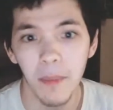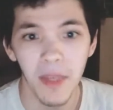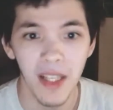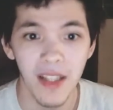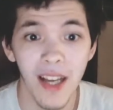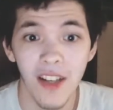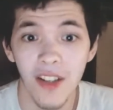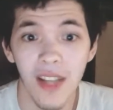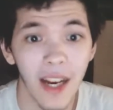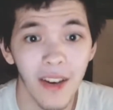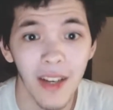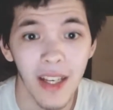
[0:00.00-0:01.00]
in
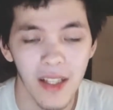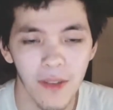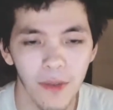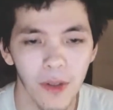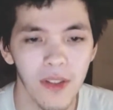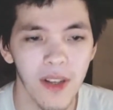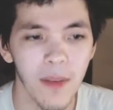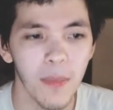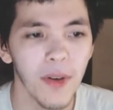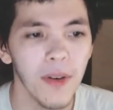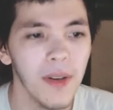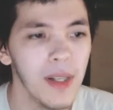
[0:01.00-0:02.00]
Sagittarius, for
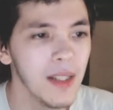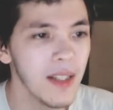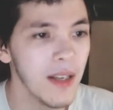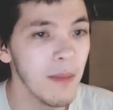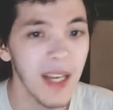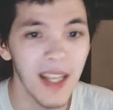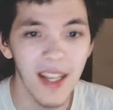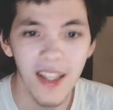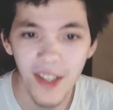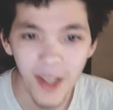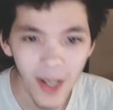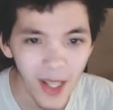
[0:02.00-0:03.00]
example, to me
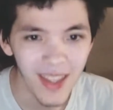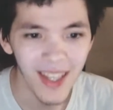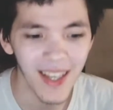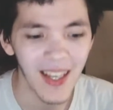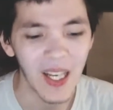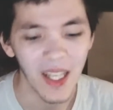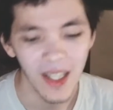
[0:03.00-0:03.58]
that's a good thing,